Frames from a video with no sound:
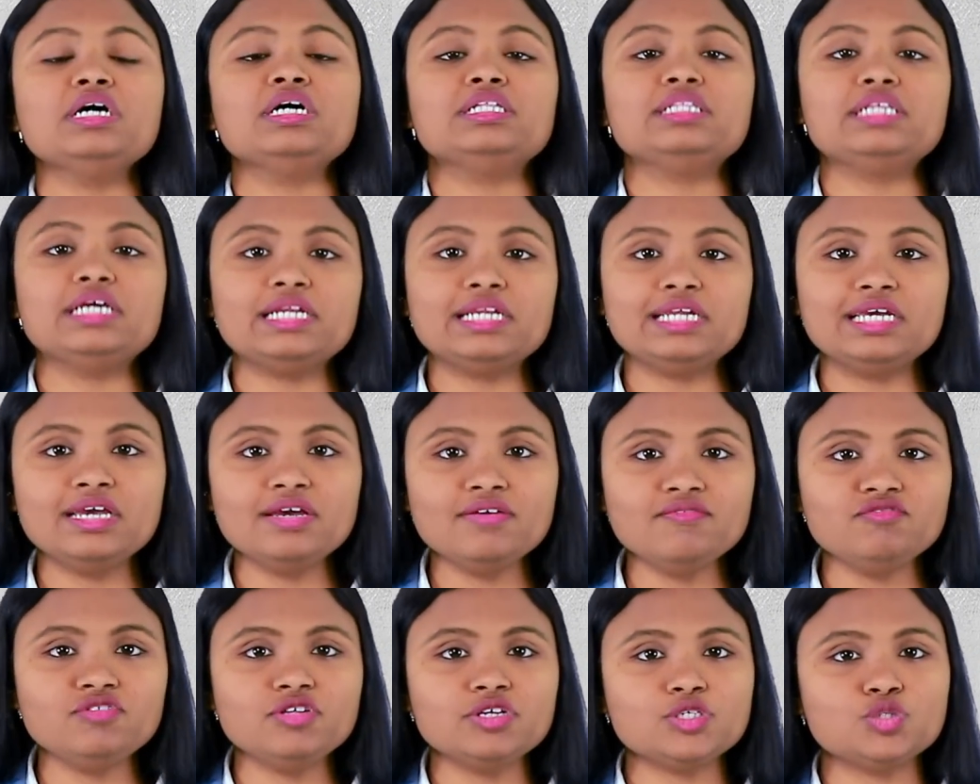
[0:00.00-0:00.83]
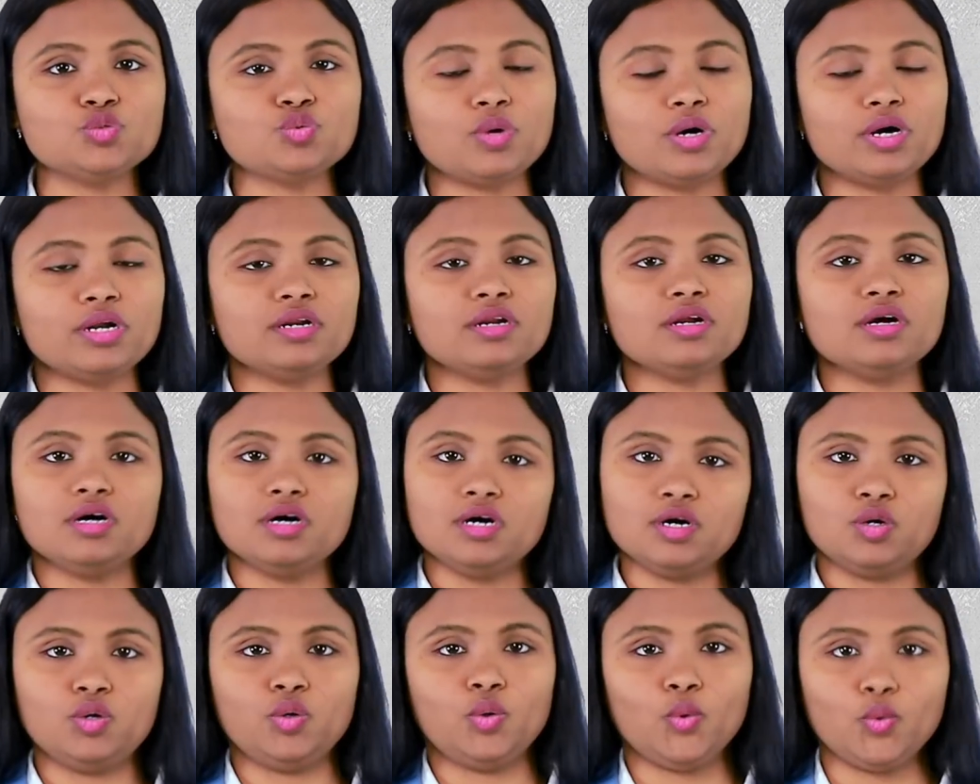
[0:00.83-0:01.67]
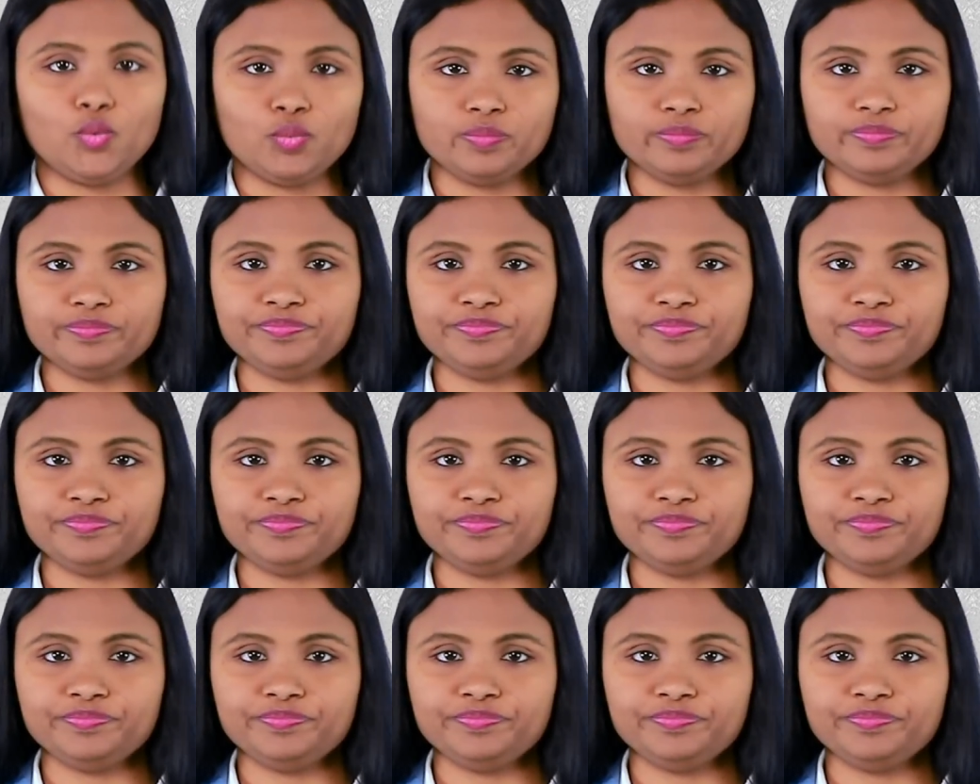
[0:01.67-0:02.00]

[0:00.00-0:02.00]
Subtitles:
then give this one a go.